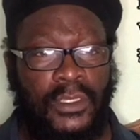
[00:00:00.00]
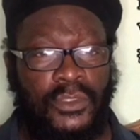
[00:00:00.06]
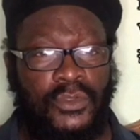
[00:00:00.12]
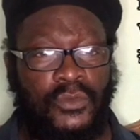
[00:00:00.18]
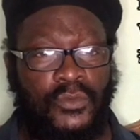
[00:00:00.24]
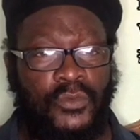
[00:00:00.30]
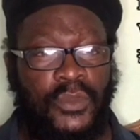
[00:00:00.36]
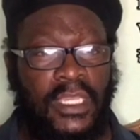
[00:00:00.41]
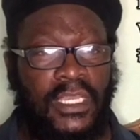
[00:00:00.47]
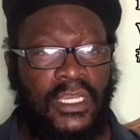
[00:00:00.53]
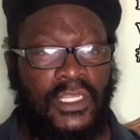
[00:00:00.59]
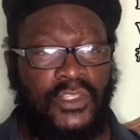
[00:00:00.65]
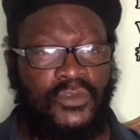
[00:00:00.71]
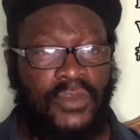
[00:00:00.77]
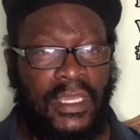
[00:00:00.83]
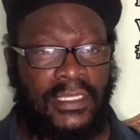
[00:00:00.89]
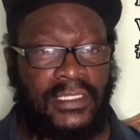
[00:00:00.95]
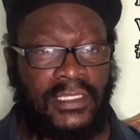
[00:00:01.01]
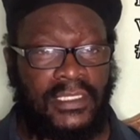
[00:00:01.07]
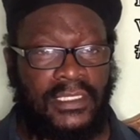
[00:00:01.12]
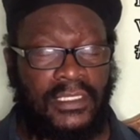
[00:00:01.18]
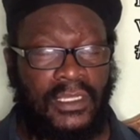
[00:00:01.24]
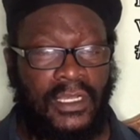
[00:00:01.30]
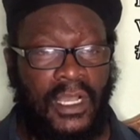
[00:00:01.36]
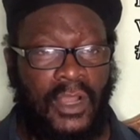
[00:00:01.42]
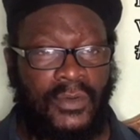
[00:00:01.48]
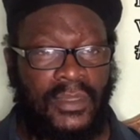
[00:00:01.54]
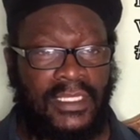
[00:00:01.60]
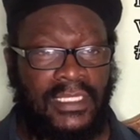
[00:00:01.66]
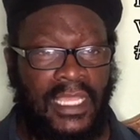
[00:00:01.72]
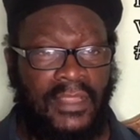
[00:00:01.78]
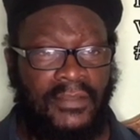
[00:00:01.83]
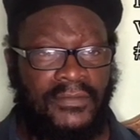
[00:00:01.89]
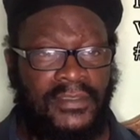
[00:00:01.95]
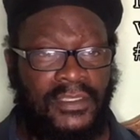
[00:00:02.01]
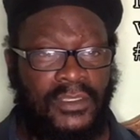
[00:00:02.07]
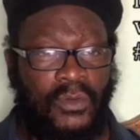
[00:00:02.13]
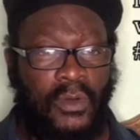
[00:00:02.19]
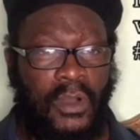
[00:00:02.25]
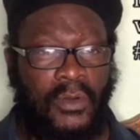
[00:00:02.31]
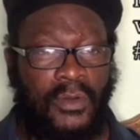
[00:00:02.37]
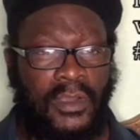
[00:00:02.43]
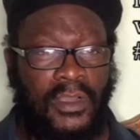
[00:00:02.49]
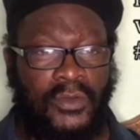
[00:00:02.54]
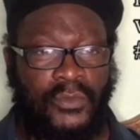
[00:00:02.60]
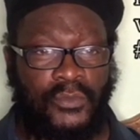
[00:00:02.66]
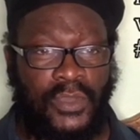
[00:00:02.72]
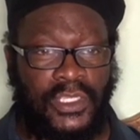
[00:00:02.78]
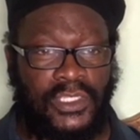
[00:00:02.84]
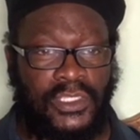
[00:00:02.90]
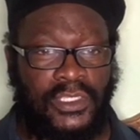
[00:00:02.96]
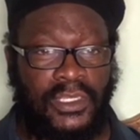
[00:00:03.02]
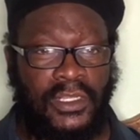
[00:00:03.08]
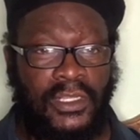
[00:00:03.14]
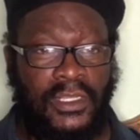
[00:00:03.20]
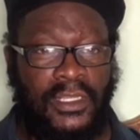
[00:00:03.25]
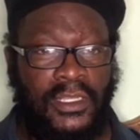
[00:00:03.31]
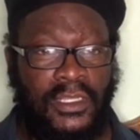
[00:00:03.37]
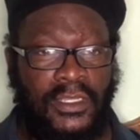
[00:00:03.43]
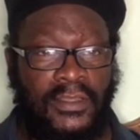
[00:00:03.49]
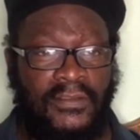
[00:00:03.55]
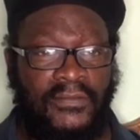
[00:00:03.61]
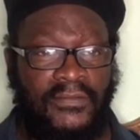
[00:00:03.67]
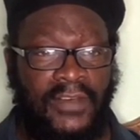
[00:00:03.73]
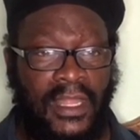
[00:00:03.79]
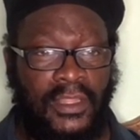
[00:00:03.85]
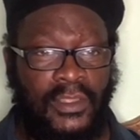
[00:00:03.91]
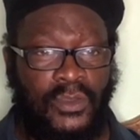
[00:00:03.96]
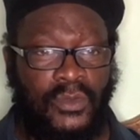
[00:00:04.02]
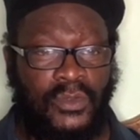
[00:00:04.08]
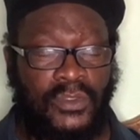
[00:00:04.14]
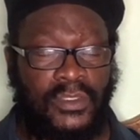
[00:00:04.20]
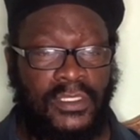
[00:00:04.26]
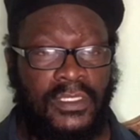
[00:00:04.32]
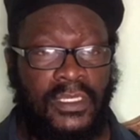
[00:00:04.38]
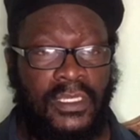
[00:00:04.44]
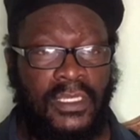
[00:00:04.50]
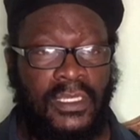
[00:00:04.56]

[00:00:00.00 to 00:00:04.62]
to readdress ourselves to our original values